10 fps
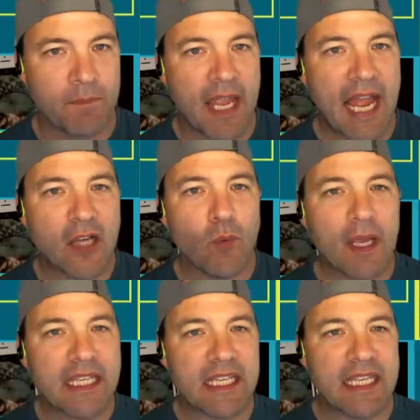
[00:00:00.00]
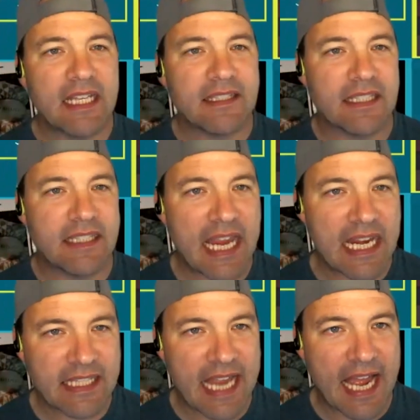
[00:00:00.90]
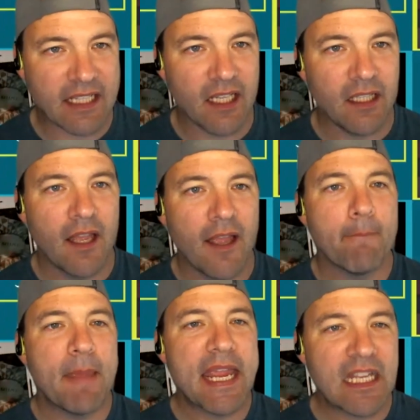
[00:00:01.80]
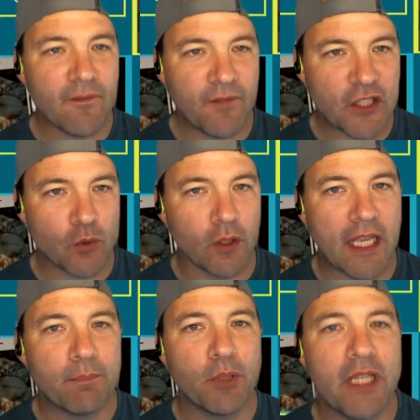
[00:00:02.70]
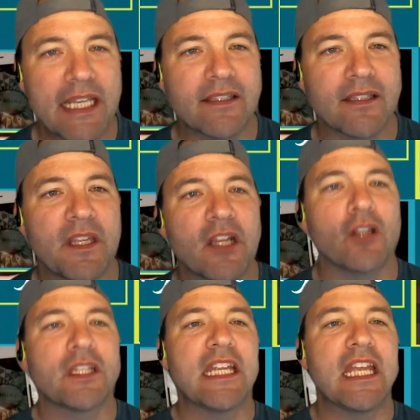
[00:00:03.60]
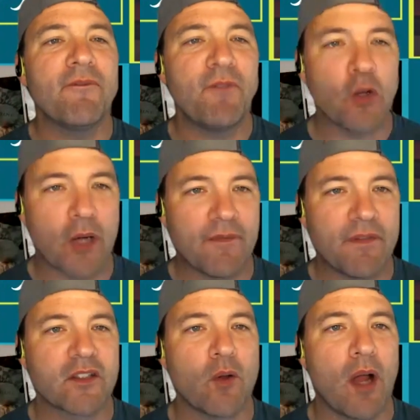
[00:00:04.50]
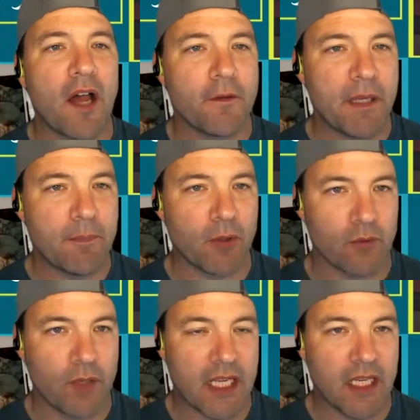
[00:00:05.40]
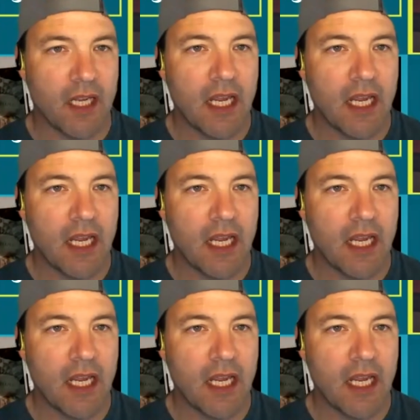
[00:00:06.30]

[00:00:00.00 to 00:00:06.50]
How do I get kids to take data make it visual, and put it in something called an infographic so other people can read it.